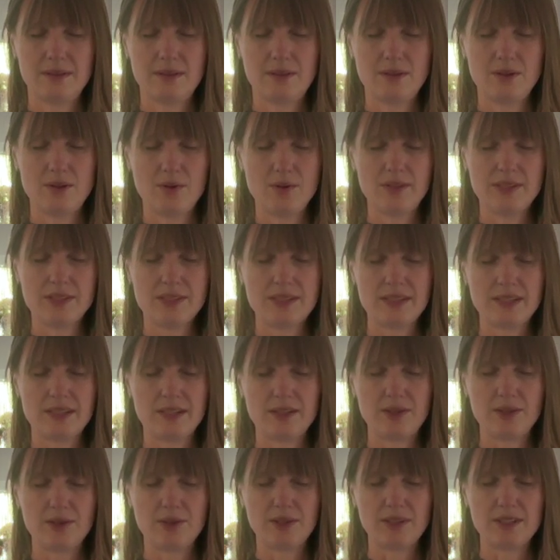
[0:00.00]

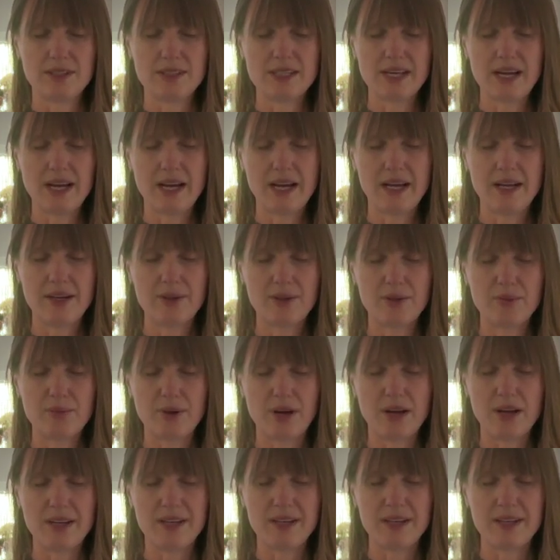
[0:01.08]
noticing your entire
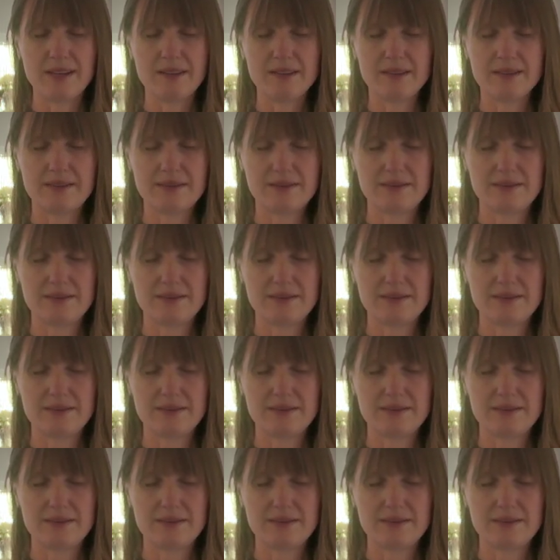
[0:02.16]
body.